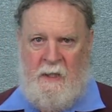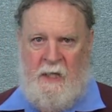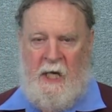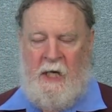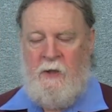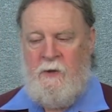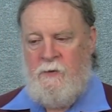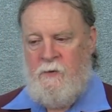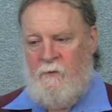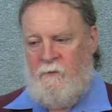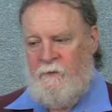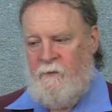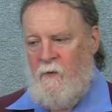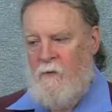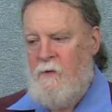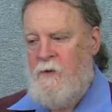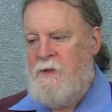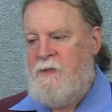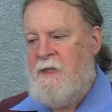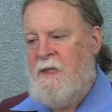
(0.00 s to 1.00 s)
He was
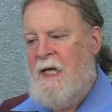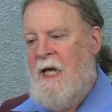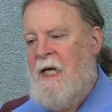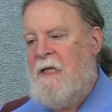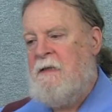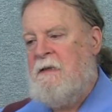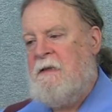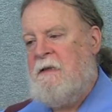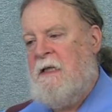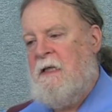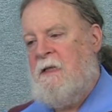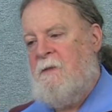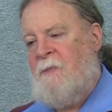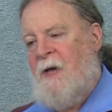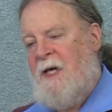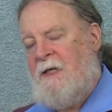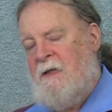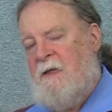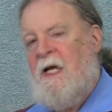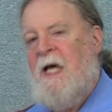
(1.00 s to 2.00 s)
referring to that uh,
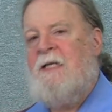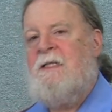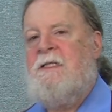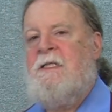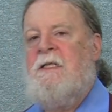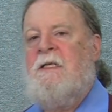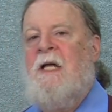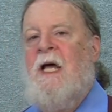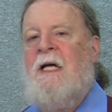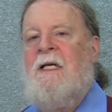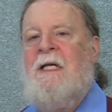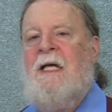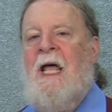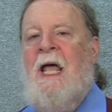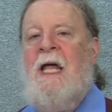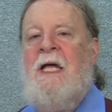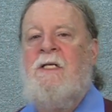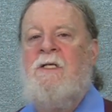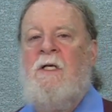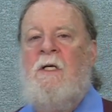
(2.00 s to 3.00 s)
back in
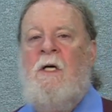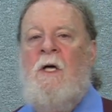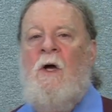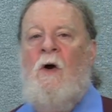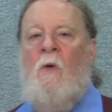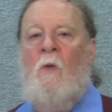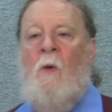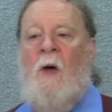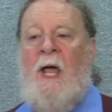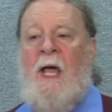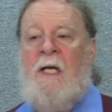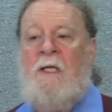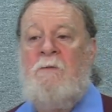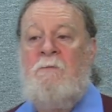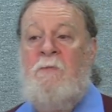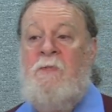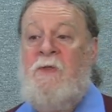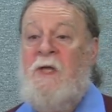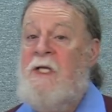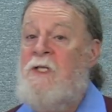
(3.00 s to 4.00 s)
1998
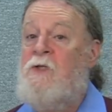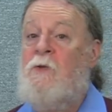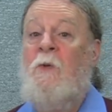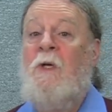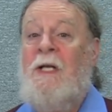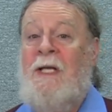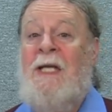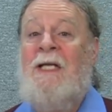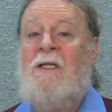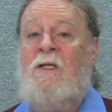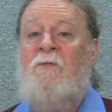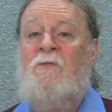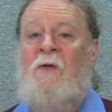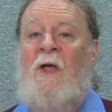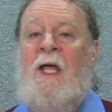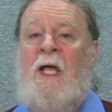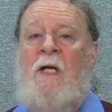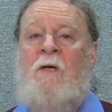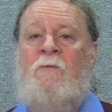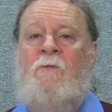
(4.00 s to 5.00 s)
when things really hit the
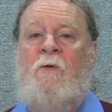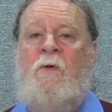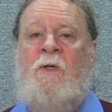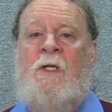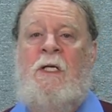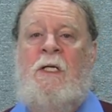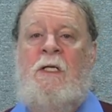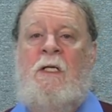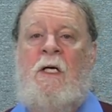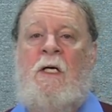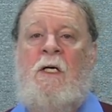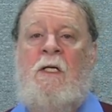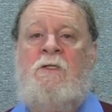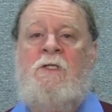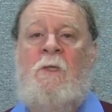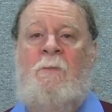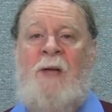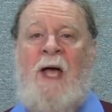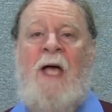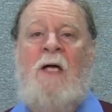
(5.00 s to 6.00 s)
fan for the uh,
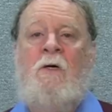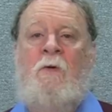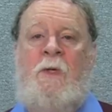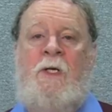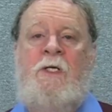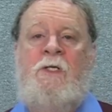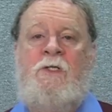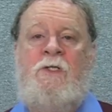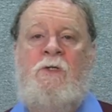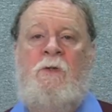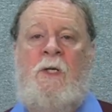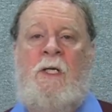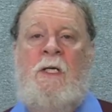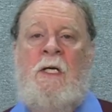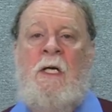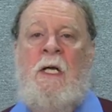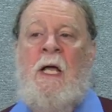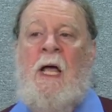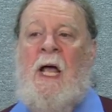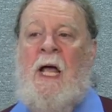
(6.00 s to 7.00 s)
tobacco industry
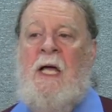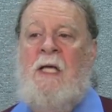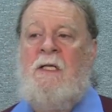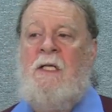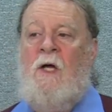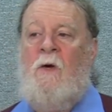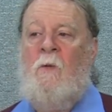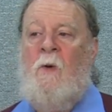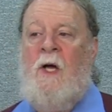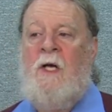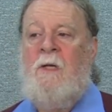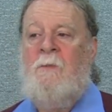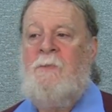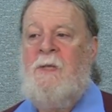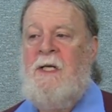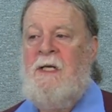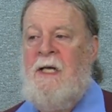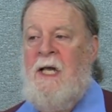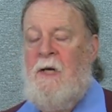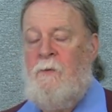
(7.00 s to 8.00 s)
and they wound up
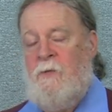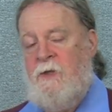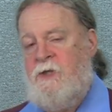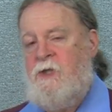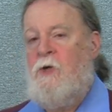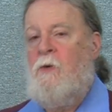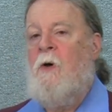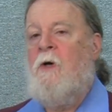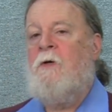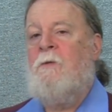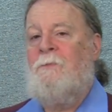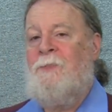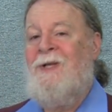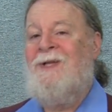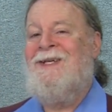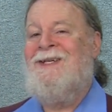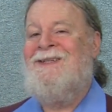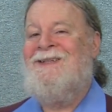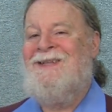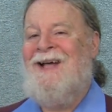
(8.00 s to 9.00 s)
being hit with $200
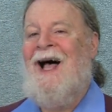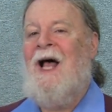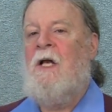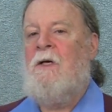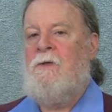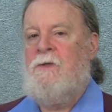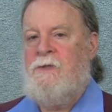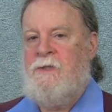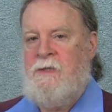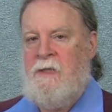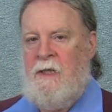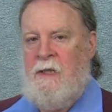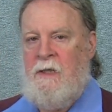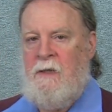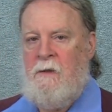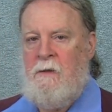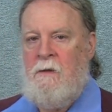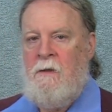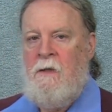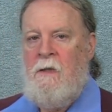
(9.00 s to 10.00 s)
billion
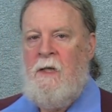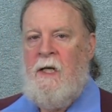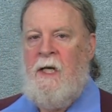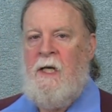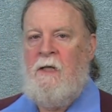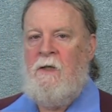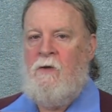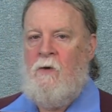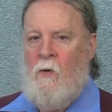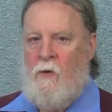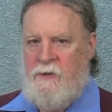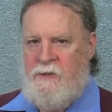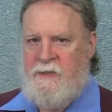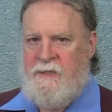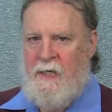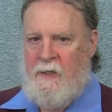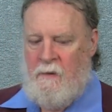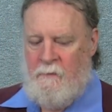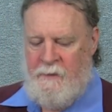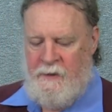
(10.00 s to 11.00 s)
in, in court
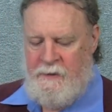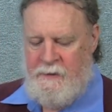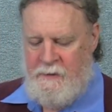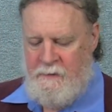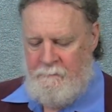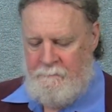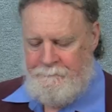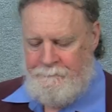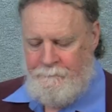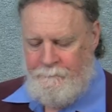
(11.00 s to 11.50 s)
settlements.